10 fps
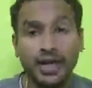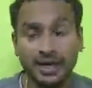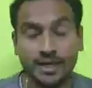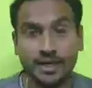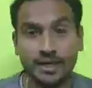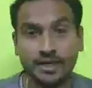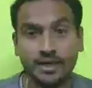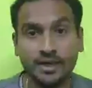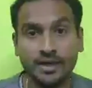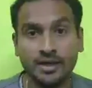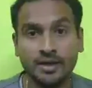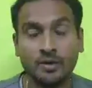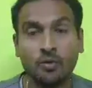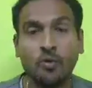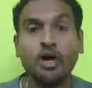get
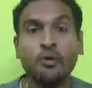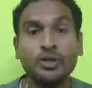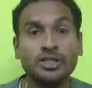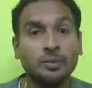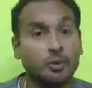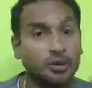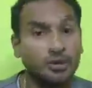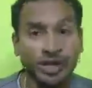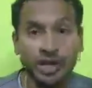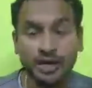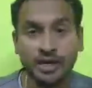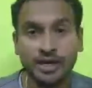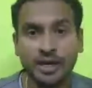what we're supposed to get.